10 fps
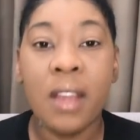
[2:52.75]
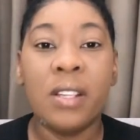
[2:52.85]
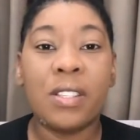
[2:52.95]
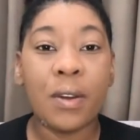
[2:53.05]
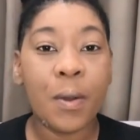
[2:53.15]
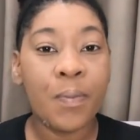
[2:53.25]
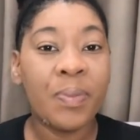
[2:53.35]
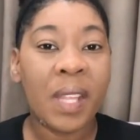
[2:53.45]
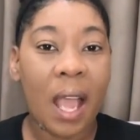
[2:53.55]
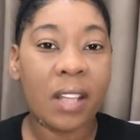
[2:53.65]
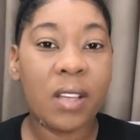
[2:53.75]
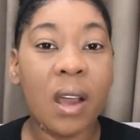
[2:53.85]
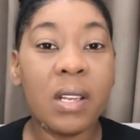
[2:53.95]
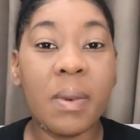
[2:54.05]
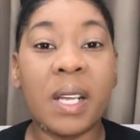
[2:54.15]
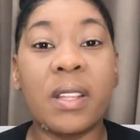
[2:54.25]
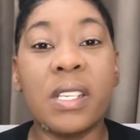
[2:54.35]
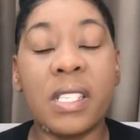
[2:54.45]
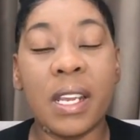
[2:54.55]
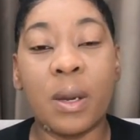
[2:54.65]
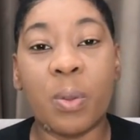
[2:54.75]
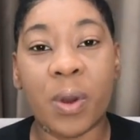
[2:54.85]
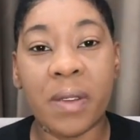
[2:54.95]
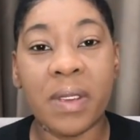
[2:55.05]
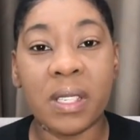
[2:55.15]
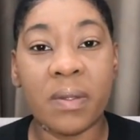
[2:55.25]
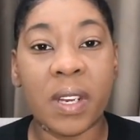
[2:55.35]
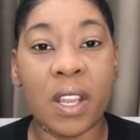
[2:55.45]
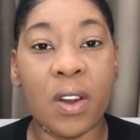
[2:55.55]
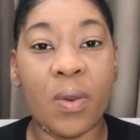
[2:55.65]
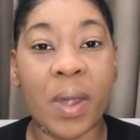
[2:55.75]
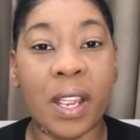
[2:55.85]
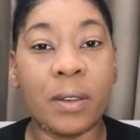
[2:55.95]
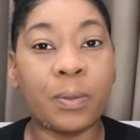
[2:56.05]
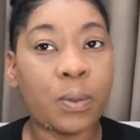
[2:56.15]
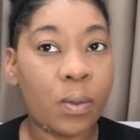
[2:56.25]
So I talked about this in a previous previous video where